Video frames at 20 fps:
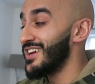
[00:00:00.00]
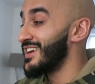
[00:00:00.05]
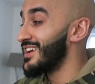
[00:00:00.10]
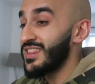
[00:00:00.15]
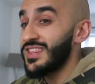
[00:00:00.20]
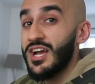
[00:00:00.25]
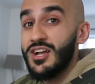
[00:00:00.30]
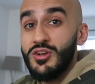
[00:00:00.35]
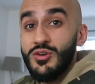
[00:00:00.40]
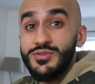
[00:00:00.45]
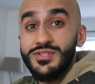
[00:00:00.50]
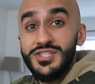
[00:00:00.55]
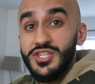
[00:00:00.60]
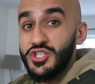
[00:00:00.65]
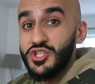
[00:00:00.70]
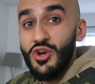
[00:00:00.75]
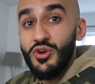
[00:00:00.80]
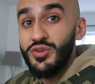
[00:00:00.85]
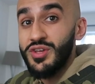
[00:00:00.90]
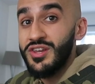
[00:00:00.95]
And that goes to
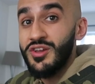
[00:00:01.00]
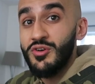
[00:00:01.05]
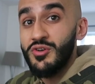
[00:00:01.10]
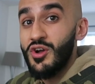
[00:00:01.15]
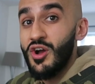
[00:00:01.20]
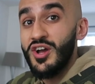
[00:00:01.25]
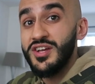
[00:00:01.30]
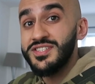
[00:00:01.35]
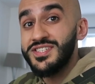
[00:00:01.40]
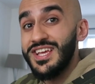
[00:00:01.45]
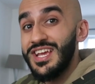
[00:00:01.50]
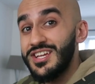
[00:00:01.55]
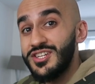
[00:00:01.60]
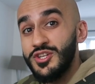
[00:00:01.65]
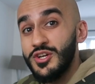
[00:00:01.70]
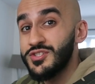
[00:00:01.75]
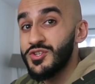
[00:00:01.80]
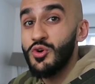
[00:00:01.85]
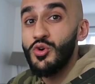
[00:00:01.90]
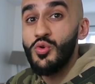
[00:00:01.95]
show, you know, guys, it
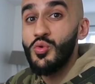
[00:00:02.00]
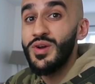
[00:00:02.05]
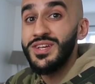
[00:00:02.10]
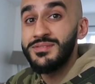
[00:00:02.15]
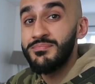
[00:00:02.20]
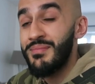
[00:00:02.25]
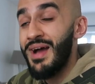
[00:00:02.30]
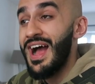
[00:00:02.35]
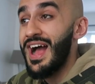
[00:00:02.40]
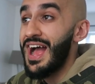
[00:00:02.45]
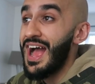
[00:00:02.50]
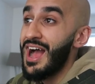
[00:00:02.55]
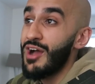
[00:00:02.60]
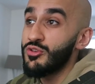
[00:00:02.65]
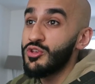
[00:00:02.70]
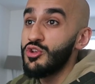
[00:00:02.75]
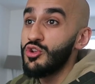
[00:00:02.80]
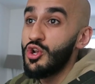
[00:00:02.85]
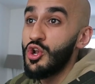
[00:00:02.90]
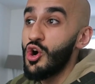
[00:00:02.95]
doesn't always matter how
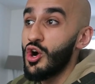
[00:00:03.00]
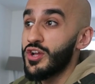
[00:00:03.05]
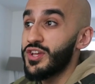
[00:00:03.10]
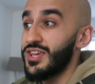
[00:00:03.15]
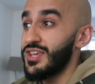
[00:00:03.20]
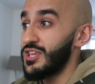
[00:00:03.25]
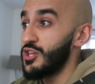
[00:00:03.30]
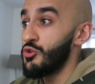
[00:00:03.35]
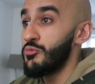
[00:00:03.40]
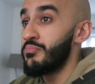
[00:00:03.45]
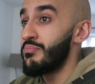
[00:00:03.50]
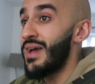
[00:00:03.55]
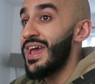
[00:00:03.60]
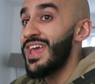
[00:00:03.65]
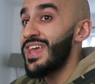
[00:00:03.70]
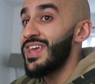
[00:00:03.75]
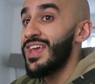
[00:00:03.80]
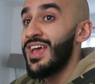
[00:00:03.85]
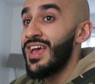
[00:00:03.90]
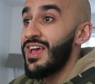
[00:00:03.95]
you look. You
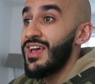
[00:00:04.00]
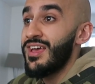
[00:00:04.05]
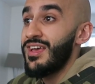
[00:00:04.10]
may